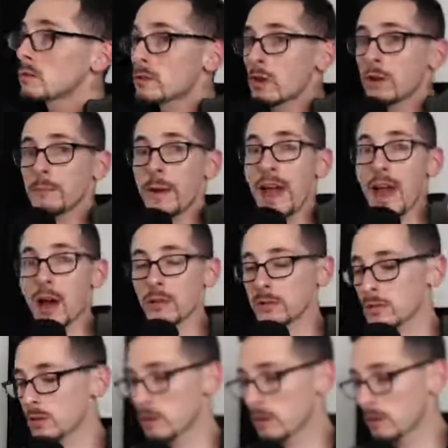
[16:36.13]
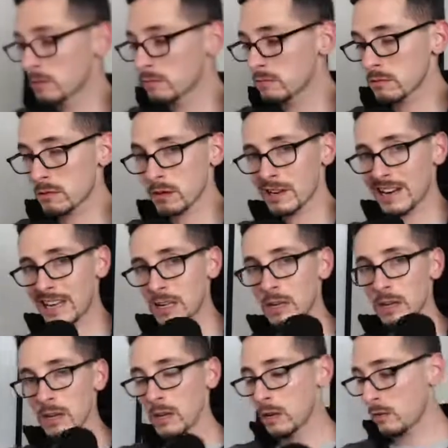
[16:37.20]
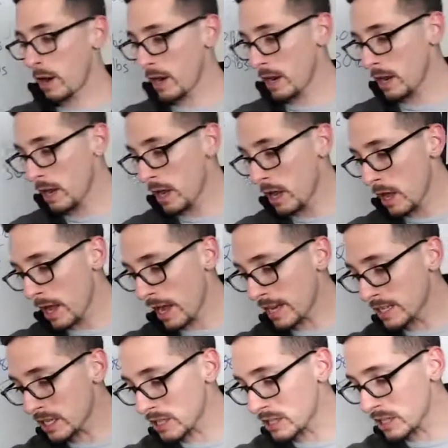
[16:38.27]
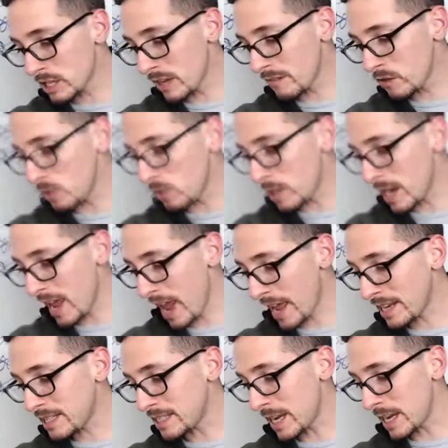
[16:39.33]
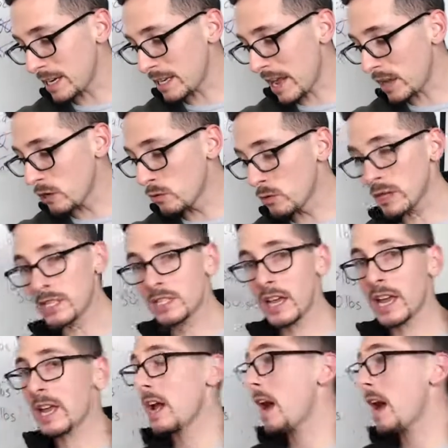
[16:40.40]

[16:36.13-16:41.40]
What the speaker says: 30 pounds, right? It doesn't give you an end date. Now you could say,